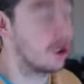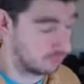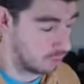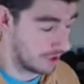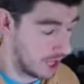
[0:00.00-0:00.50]

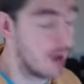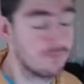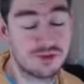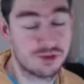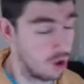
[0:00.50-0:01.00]
one, I'm
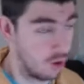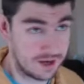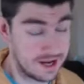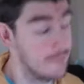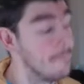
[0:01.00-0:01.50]

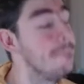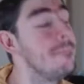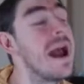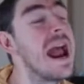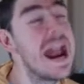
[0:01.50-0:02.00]
sorry,
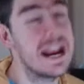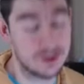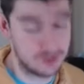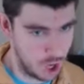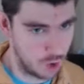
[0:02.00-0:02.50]
big
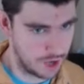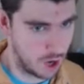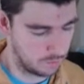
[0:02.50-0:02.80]
no-no.